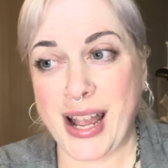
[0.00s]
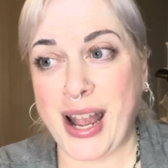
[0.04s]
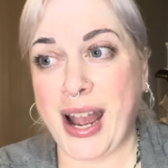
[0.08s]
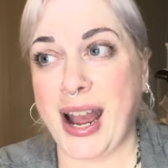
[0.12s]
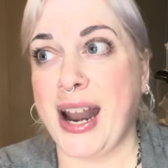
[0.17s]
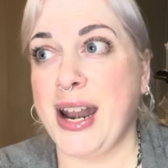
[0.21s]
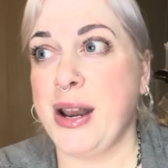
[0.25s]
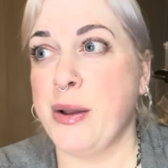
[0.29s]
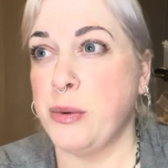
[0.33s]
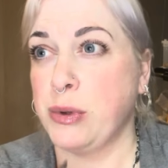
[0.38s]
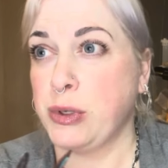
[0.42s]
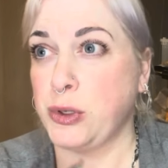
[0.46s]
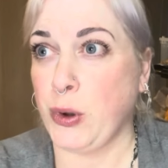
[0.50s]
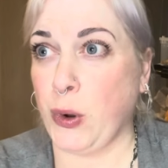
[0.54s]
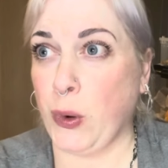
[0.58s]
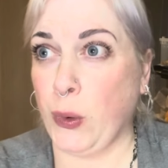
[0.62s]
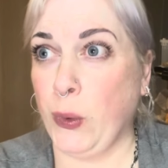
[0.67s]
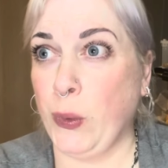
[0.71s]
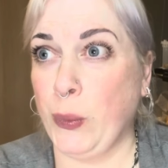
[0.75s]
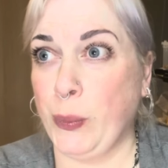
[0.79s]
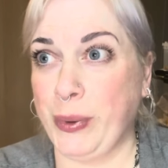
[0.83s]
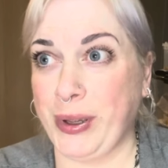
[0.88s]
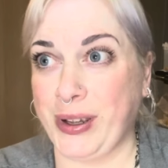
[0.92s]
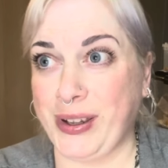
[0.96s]
And it was
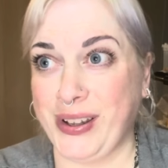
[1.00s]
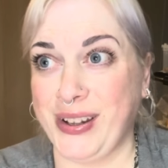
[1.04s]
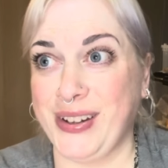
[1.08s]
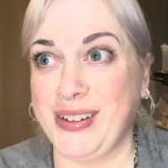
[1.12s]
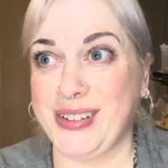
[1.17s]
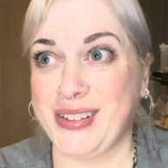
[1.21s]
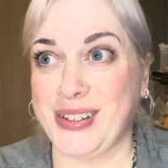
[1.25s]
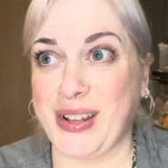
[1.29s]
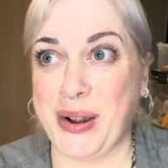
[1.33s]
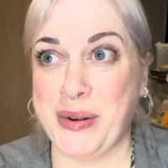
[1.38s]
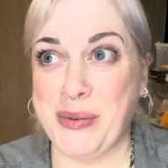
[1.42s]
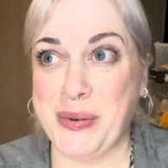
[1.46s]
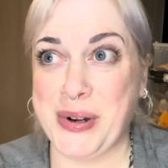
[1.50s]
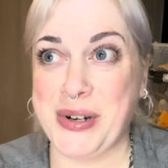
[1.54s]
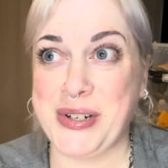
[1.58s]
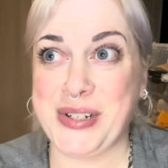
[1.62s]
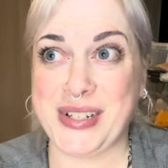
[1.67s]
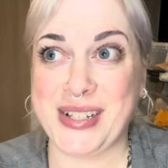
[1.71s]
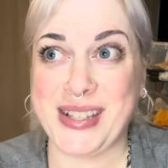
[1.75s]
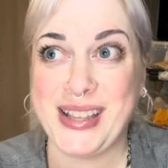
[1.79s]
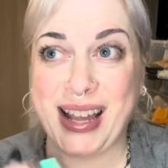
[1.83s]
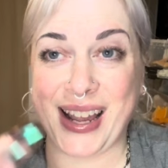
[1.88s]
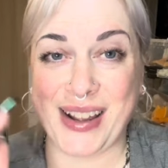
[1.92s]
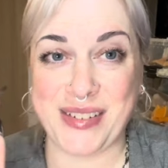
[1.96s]
all because I
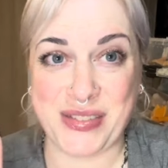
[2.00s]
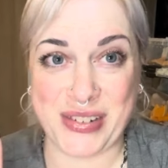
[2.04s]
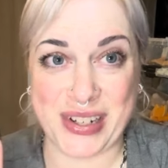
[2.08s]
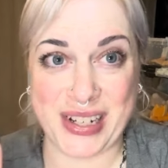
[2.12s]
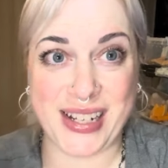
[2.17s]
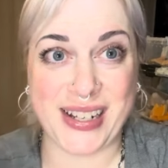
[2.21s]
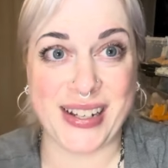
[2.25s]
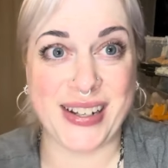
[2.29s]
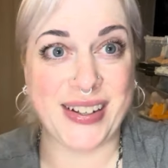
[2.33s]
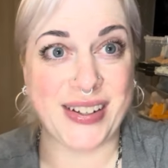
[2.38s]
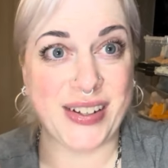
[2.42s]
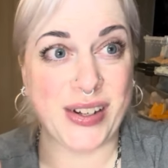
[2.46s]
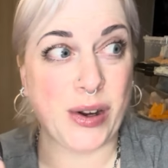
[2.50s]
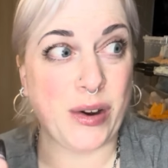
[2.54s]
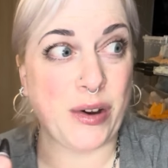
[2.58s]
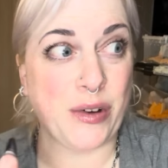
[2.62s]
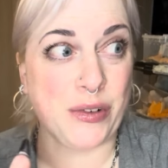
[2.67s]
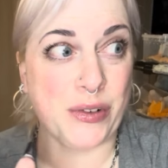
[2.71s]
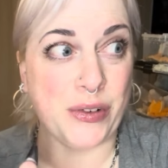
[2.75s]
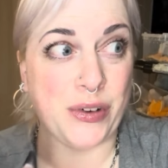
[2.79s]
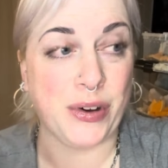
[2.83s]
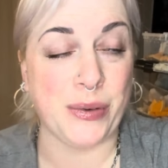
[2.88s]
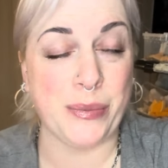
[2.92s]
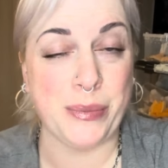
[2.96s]
watched that video
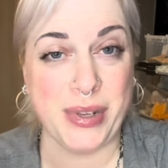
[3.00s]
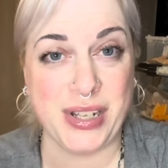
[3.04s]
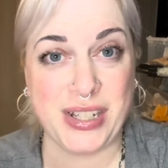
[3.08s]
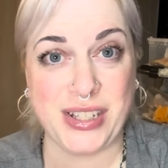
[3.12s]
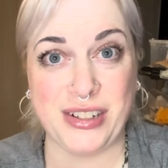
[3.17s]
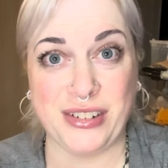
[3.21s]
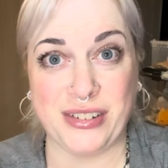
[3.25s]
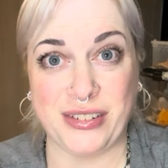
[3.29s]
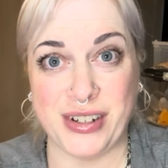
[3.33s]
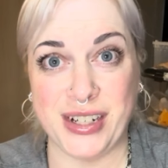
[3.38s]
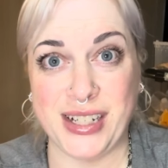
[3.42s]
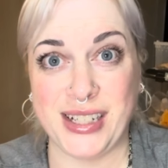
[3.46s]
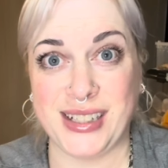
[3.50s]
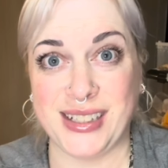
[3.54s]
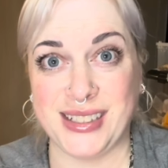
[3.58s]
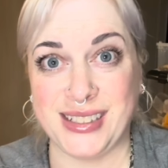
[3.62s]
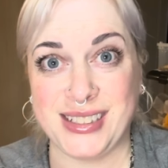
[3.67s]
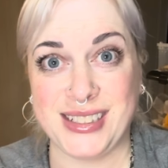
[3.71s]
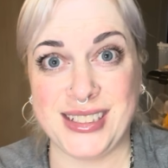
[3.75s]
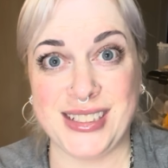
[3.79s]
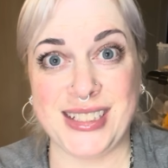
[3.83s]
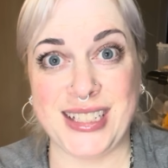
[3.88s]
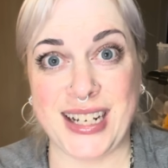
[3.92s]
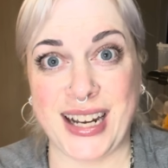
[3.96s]
on Mr.
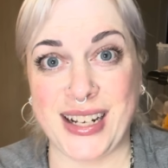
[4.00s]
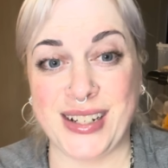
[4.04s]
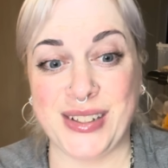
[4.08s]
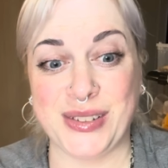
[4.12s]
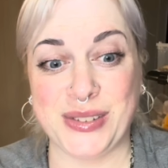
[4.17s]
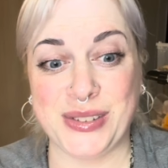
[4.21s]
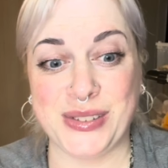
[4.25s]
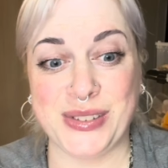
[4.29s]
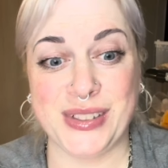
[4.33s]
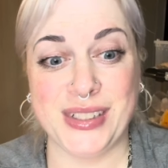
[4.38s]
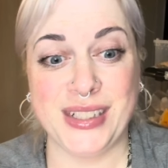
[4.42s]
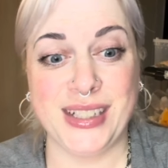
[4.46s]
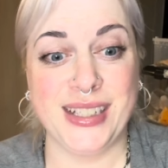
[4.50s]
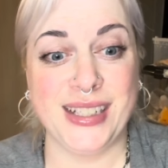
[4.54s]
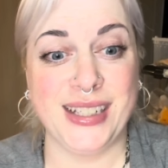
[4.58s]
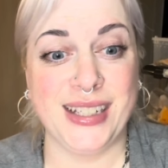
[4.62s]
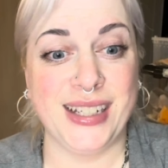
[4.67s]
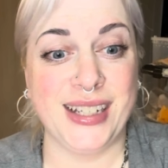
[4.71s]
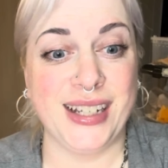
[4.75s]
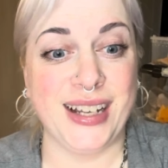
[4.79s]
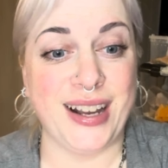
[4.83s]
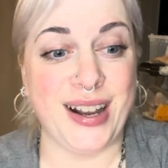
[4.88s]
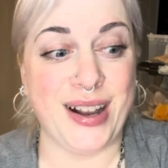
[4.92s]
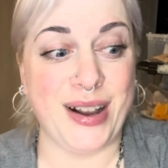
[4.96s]
Grindler's channel,
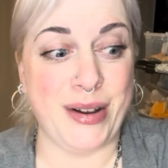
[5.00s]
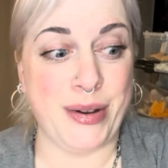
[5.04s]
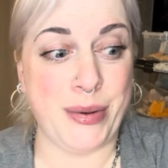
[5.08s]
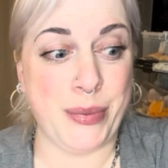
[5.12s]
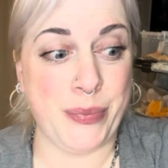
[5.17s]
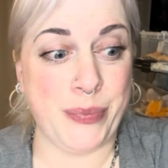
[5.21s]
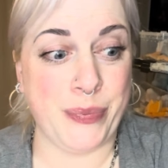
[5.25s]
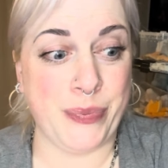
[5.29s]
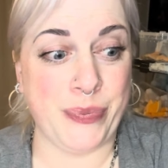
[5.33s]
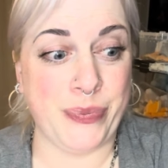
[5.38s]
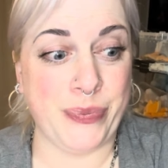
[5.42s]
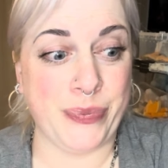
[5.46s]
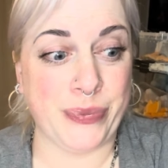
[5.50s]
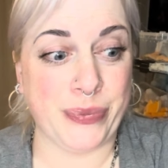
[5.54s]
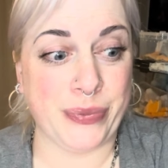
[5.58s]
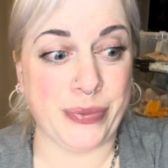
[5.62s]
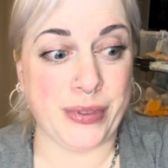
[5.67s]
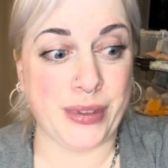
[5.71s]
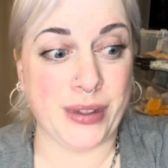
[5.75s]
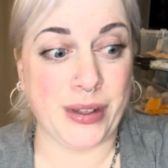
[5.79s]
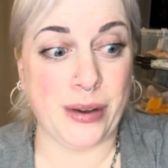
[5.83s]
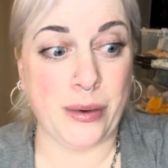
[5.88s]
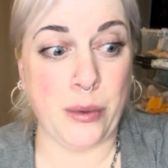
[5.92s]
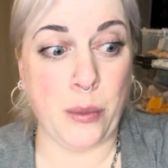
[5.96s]

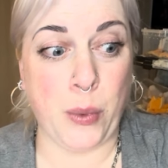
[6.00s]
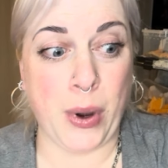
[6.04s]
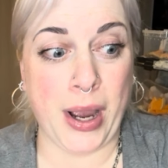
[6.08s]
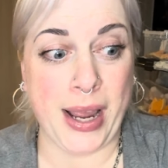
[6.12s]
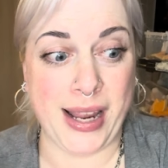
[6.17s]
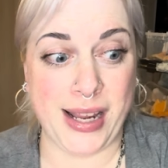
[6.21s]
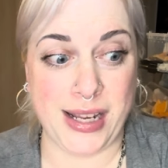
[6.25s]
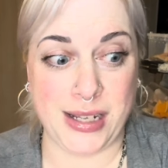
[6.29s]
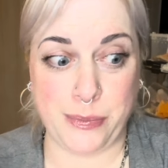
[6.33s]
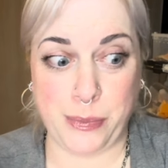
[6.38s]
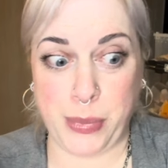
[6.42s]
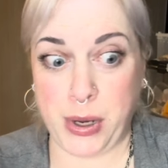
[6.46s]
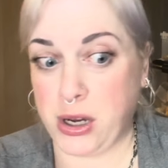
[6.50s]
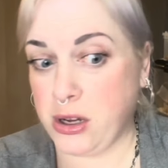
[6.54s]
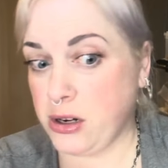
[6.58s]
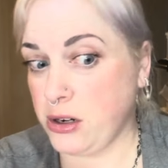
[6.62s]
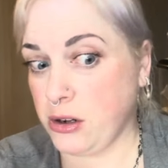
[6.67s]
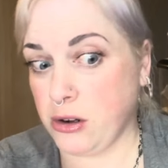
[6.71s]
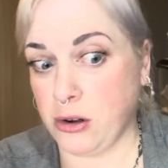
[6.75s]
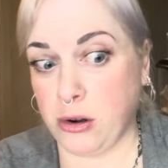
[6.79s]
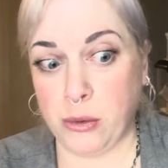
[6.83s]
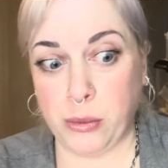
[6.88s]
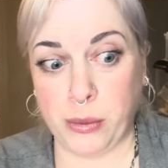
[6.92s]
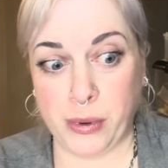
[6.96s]
where his partner
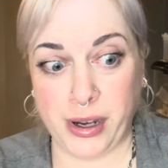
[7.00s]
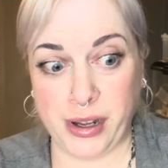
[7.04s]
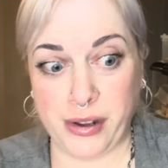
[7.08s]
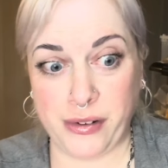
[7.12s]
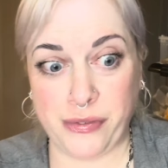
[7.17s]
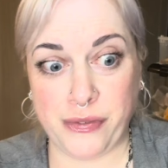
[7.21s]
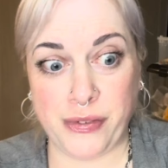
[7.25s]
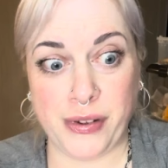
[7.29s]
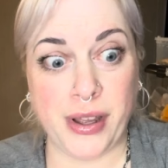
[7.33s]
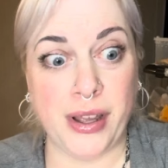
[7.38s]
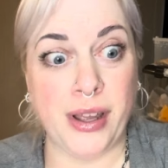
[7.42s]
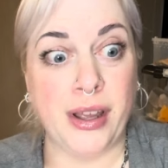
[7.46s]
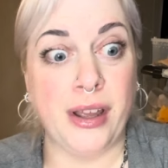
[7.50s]
or wife